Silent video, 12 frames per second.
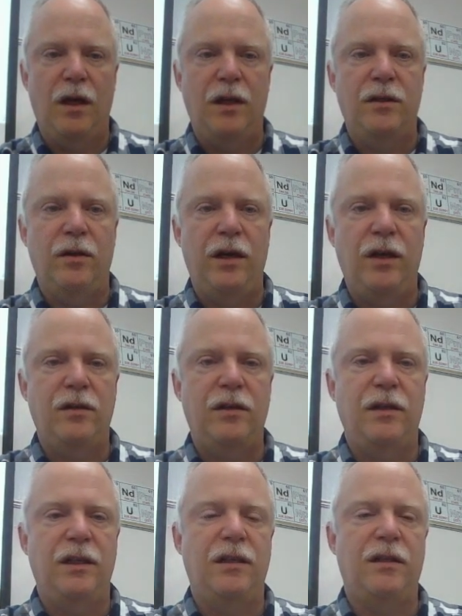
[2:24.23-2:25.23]
So here's
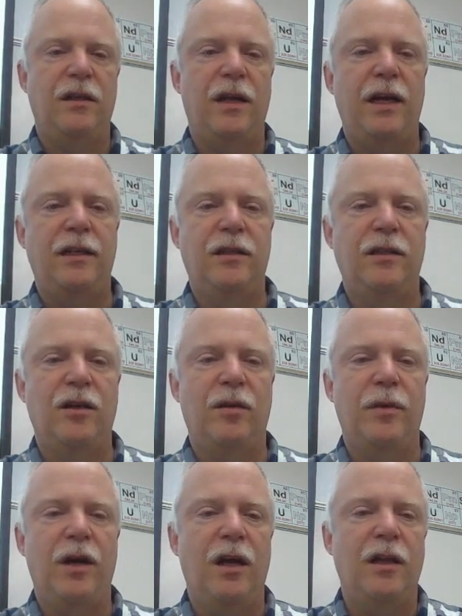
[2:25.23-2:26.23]
the distillation
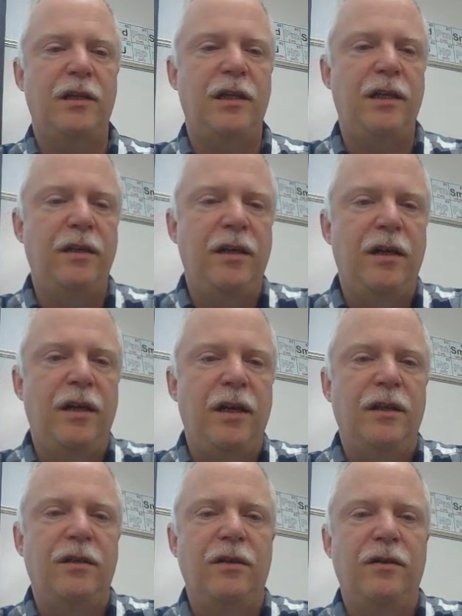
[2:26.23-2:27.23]
terminology.
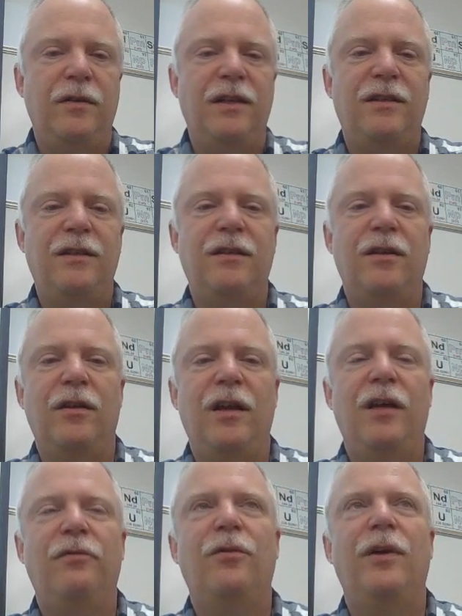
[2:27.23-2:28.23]
So this is an
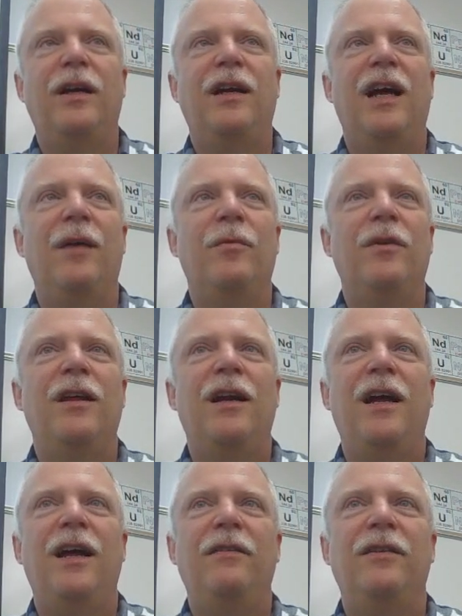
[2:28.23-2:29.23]
infrared camera that
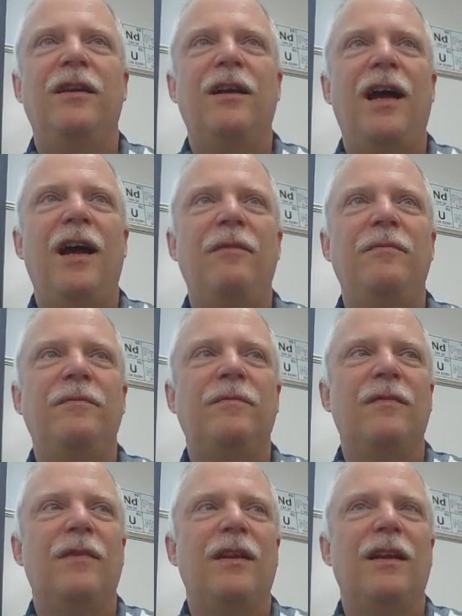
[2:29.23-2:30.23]
I have in the lab,
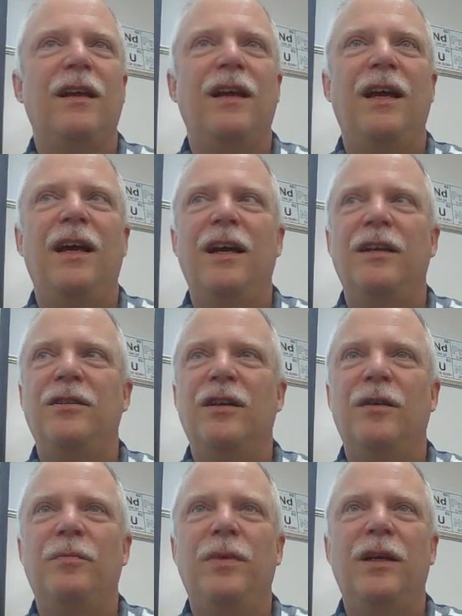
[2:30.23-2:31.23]
and I
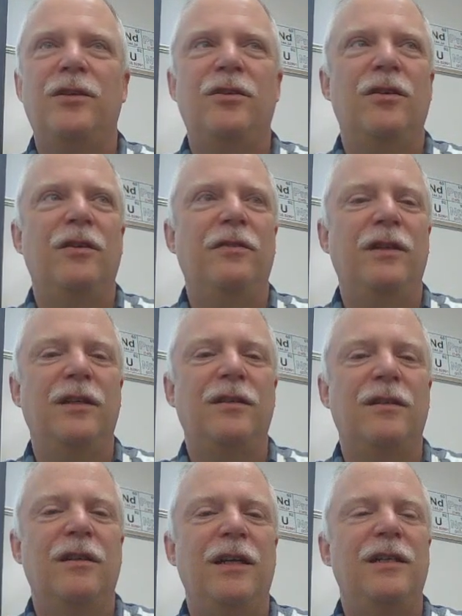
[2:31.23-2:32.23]
took a picture of a
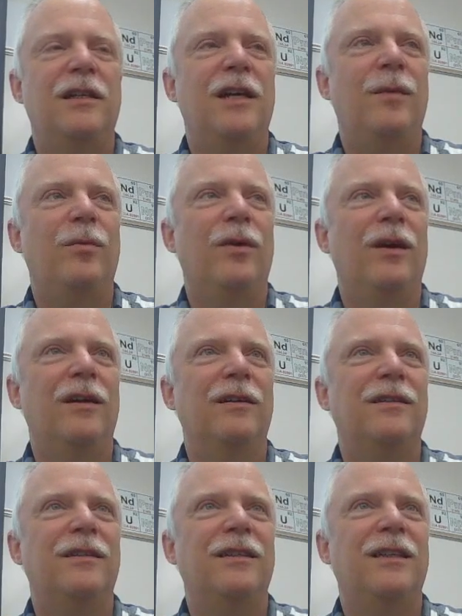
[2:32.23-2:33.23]
distillation
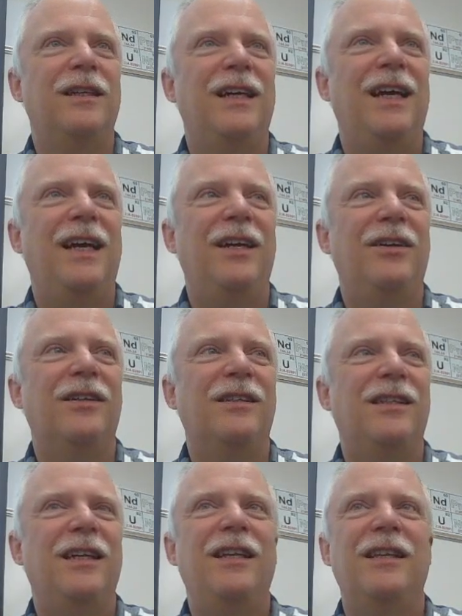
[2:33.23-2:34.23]
apparatus, and you can
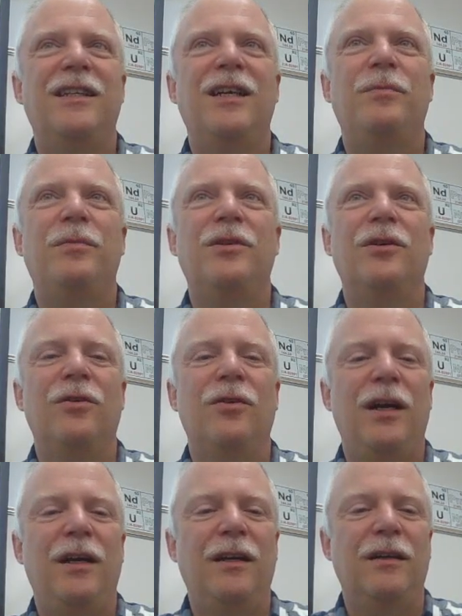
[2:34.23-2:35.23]
see the temperature
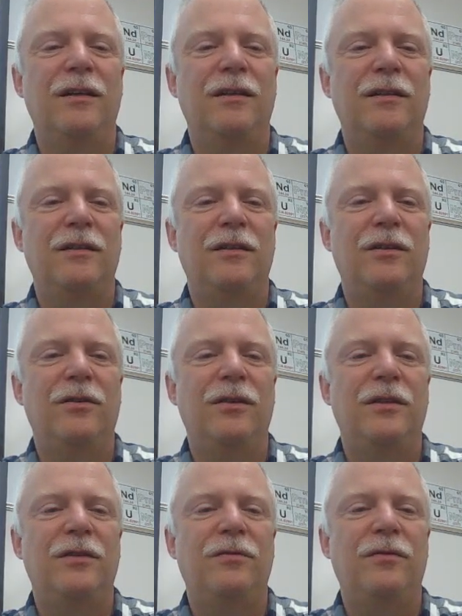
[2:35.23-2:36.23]
gradient. So
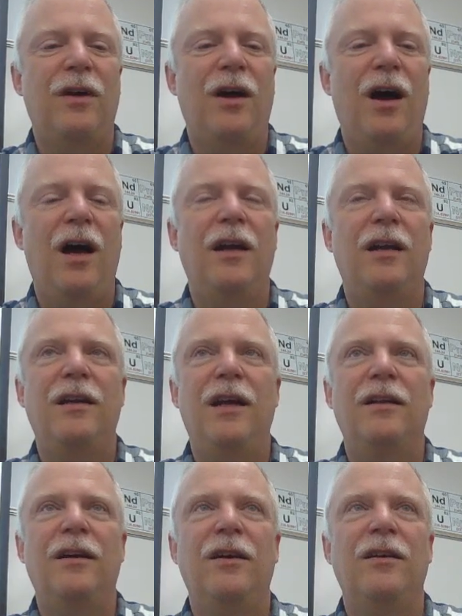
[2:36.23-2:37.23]
it's hot
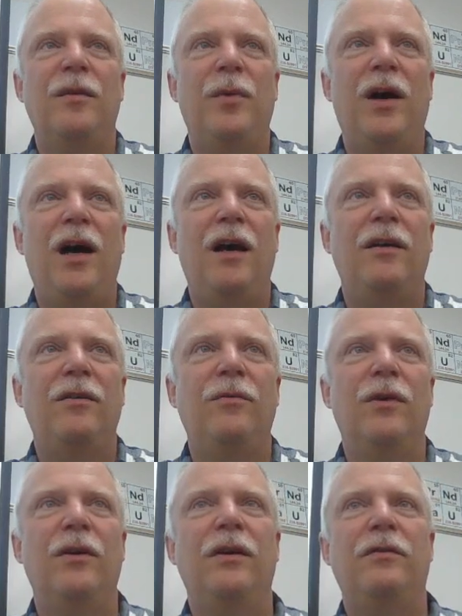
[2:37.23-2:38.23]
down there in the pot
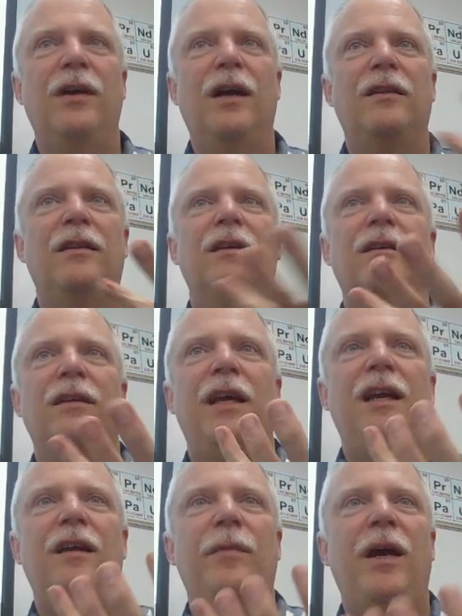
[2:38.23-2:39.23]
where you've got the
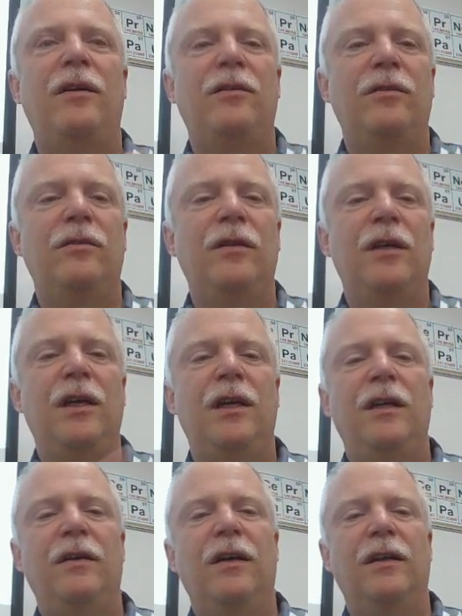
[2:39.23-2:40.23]
heating mantle,
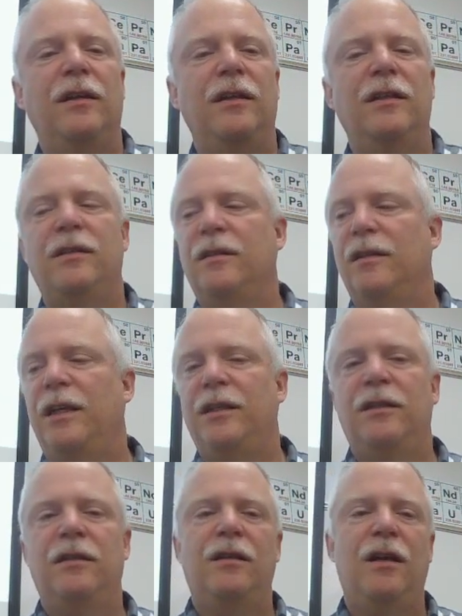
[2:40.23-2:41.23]
you got the
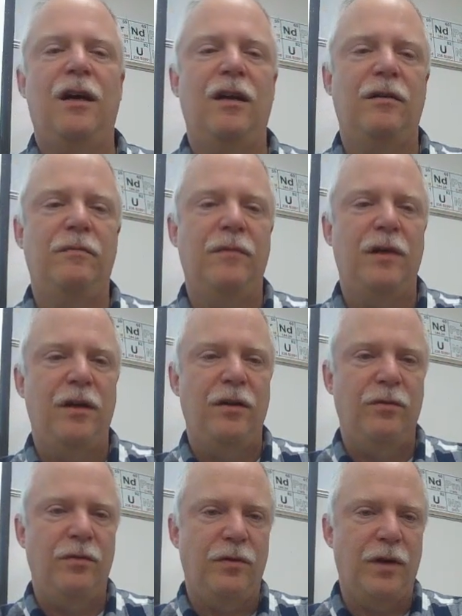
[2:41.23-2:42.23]
distillation column,
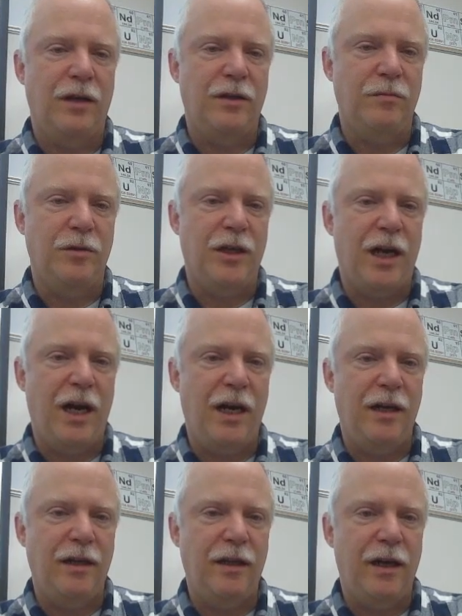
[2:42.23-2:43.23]
we've got some
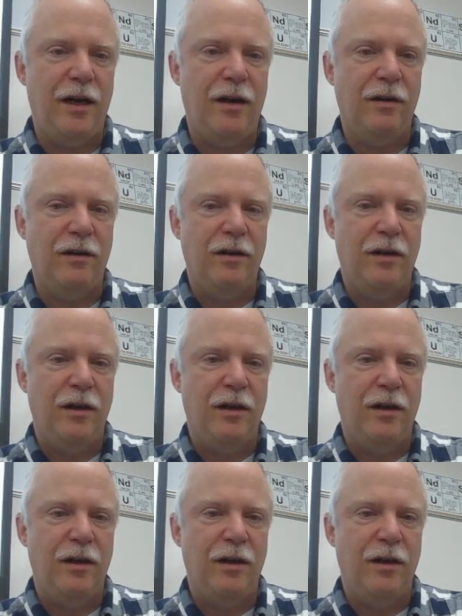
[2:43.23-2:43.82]
chain in there